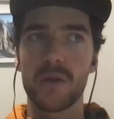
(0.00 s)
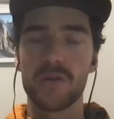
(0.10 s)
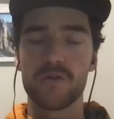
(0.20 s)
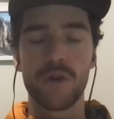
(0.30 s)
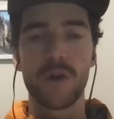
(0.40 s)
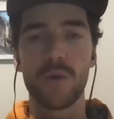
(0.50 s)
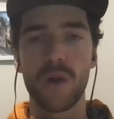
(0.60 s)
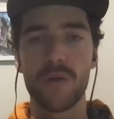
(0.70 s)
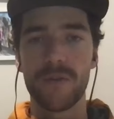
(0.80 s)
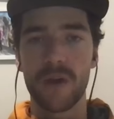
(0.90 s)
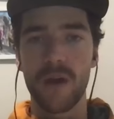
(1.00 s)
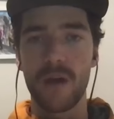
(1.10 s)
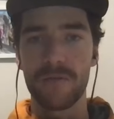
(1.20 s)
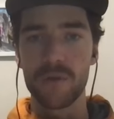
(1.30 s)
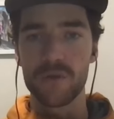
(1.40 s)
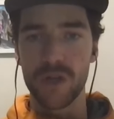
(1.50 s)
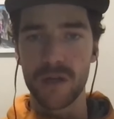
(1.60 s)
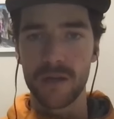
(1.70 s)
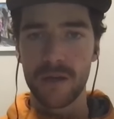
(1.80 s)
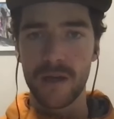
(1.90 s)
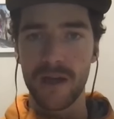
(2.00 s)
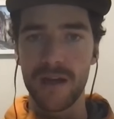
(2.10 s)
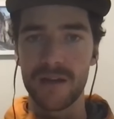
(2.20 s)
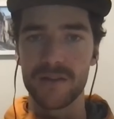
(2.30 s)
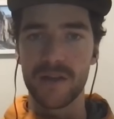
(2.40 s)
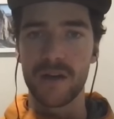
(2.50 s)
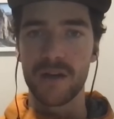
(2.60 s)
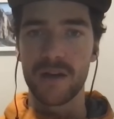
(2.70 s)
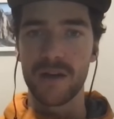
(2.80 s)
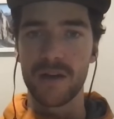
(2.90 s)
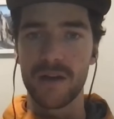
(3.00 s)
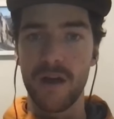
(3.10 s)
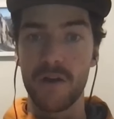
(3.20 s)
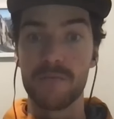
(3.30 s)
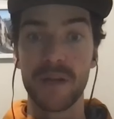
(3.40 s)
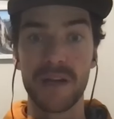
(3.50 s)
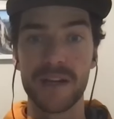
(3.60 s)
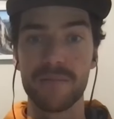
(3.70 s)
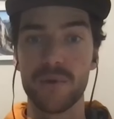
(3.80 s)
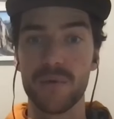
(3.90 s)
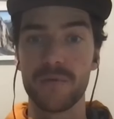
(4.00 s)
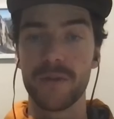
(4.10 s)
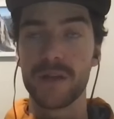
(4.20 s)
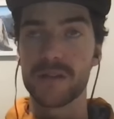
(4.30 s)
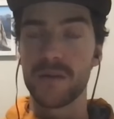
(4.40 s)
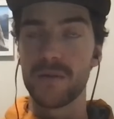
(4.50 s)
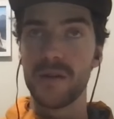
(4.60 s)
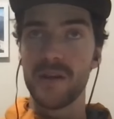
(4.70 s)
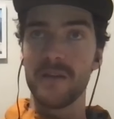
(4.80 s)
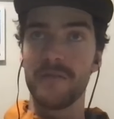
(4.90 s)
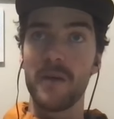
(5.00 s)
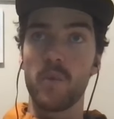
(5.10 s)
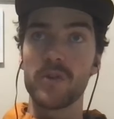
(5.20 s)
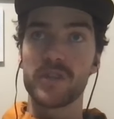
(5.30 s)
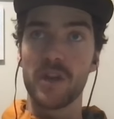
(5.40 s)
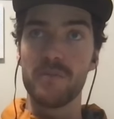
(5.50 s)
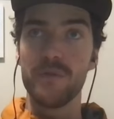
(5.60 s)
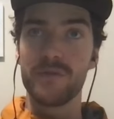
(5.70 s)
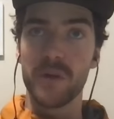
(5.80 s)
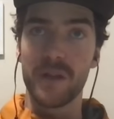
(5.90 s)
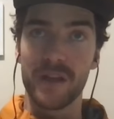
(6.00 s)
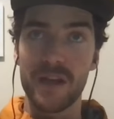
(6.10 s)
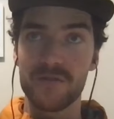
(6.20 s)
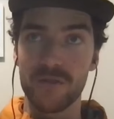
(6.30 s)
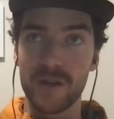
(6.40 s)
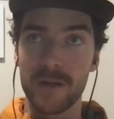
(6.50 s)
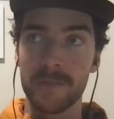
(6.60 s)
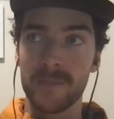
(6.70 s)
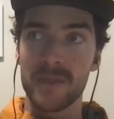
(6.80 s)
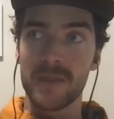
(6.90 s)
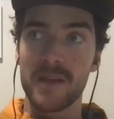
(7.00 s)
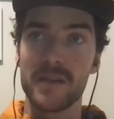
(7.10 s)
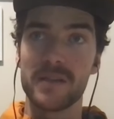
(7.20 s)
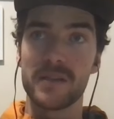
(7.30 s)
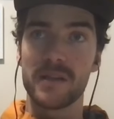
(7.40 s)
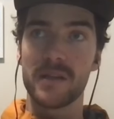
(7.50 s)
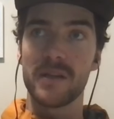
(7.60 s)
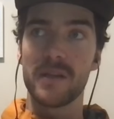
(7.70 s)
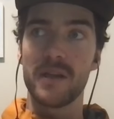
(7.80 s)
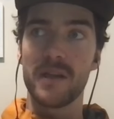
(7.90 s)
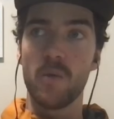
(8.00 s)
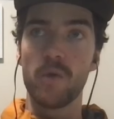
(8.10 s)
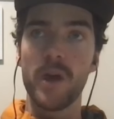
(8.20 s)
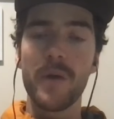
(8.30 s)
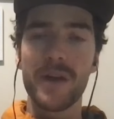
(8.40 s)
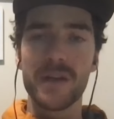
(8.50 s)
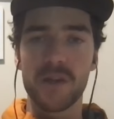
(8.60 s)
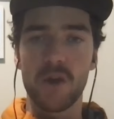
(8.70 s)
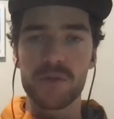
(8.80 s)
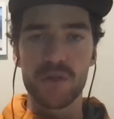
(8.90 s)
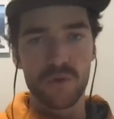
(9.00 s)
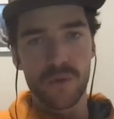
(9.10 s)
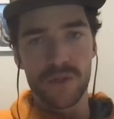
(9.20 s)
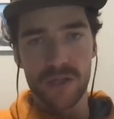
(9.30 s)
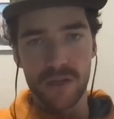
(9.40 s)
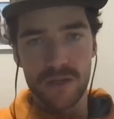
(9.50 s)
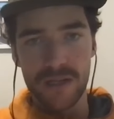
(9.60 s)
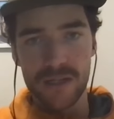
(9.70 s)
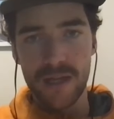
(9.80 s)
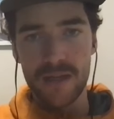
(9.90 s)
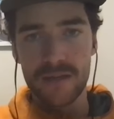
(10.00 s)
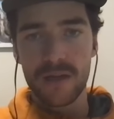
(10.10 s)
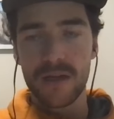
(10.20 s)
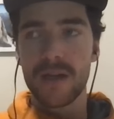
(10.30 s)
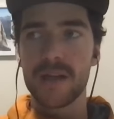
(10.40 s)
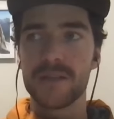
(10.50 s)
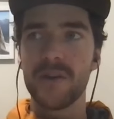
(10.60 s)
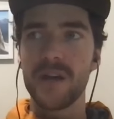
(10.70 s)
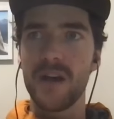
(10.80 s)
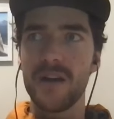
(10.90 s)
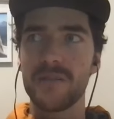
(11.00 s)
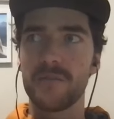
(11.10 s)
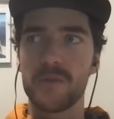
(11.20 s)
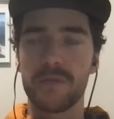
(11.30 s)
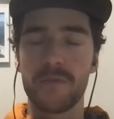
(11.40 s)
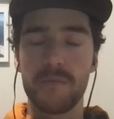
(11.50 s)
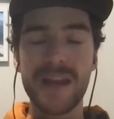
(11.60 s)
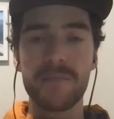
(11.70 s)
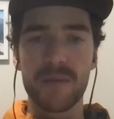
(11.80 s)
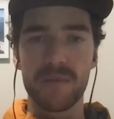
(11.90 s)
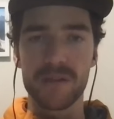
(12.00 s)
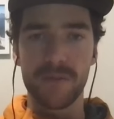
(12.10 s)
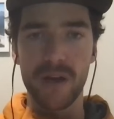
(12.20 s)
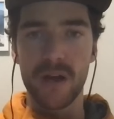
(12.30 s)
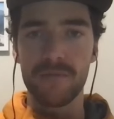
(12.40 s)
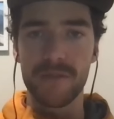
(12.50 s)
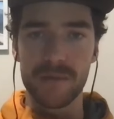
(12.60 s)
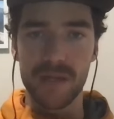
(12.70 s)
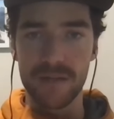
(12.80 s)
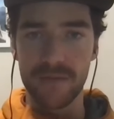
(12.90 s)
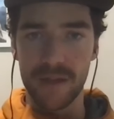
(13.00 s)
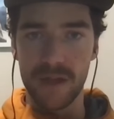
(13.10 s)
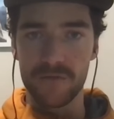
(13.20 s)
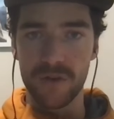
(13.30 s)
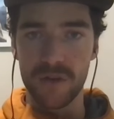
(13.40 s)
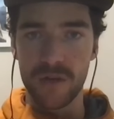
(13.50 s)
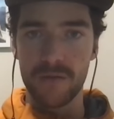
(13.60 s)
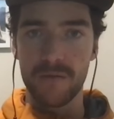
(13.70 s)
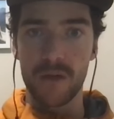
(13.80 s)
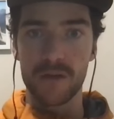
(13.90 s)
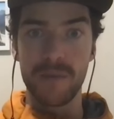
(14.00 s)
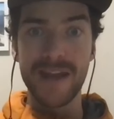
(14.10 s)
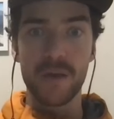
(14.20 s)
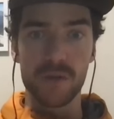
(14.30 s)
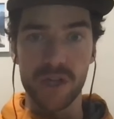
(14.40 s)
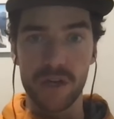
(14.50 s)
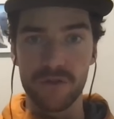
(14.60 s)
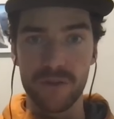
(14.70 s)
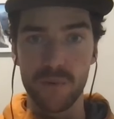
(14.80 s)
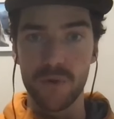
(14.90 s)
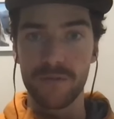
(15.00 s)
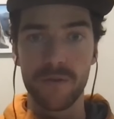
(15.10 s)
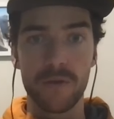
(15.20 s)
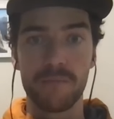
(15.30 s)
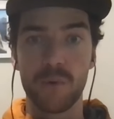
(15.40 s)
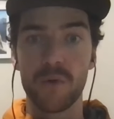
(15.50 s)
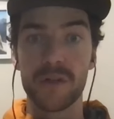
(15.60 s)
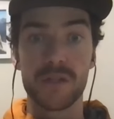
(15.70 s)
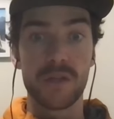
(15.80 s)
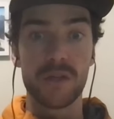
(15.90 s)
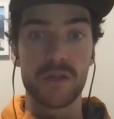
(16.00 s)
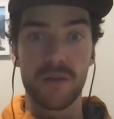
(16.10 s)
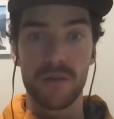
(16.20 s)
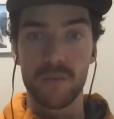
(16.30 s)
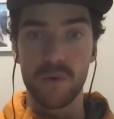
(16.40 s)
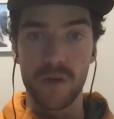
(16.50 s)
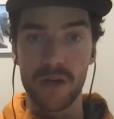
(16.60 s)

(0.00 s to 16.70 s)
control over our future and uh, our ability to move. And so if I want to go move to another country, there's although it is optional to a certain extent, it's very hard for, for many people. It's very hard for them to leave their country. Uh, depending on which country you're born, if you're born in certain third world